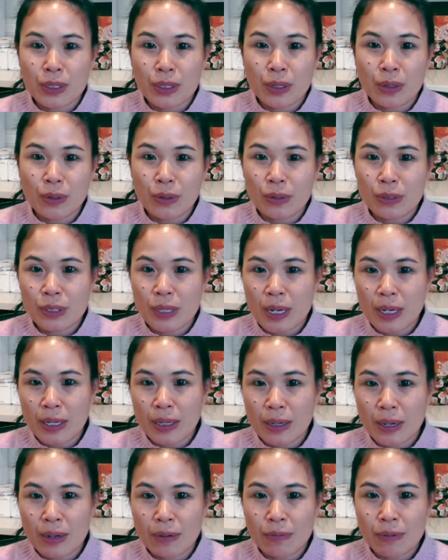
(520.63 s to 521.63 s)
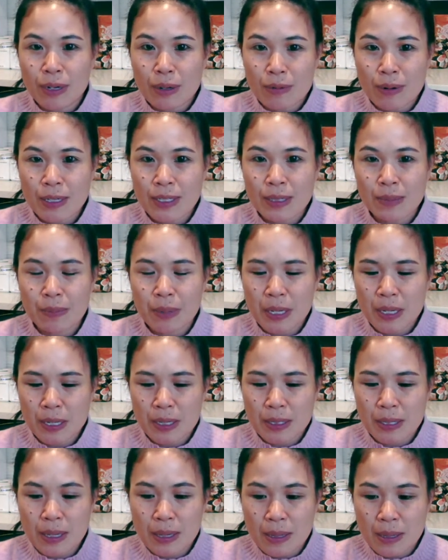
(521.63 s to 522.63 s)
who's I read recipes
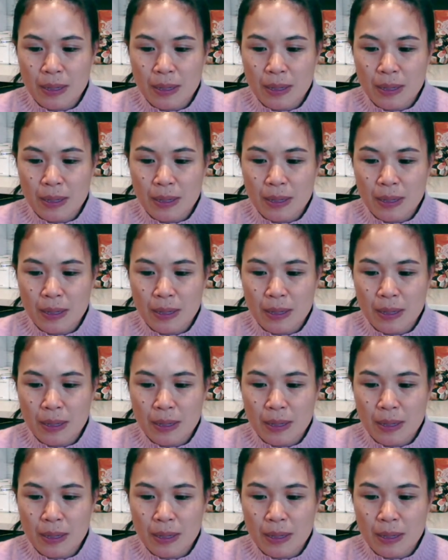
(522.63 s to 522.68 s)
and